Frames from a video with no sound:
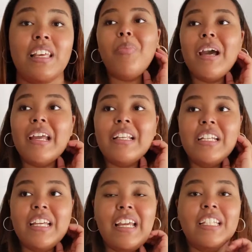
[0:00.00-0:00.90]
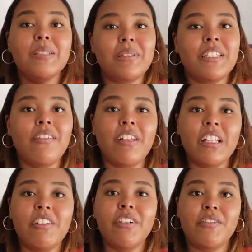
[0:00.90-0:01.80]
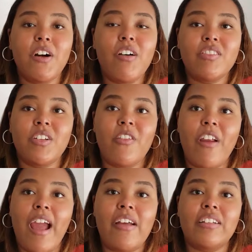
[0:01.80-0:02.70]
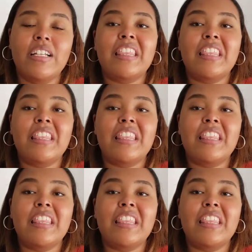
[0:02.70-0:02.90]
But it specifically revolves around